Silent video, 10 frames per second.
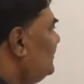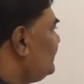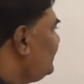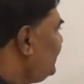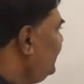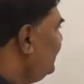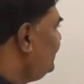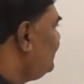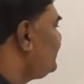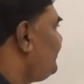So key
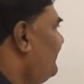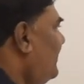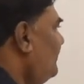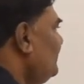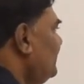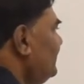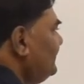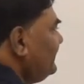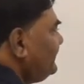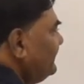element is found,
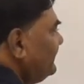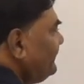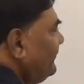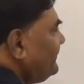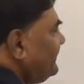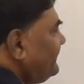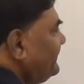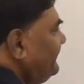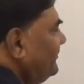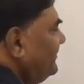this search was
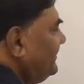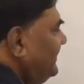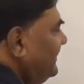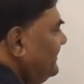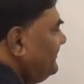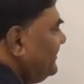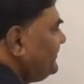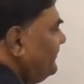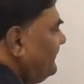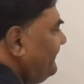successful. Key element
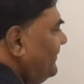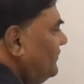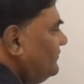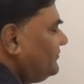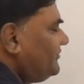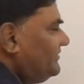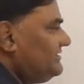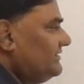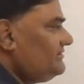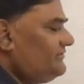is not found, so
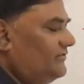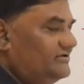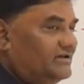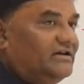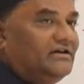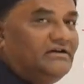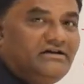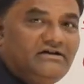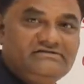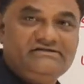this search was
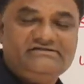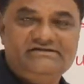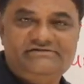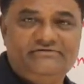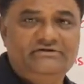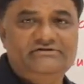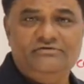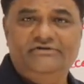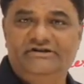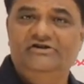unsuccessful.
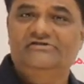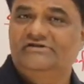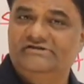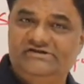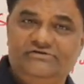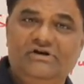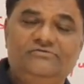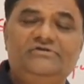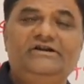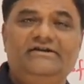So when you are searching, you
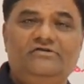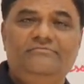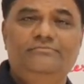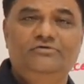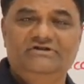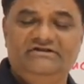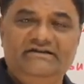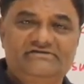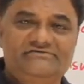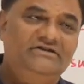have to take care of both the
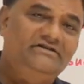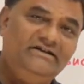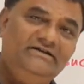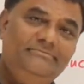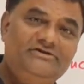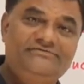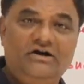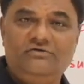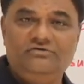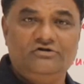things, whether the element is
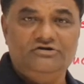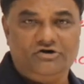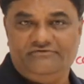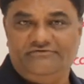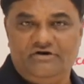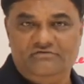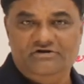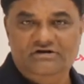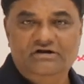found or not found.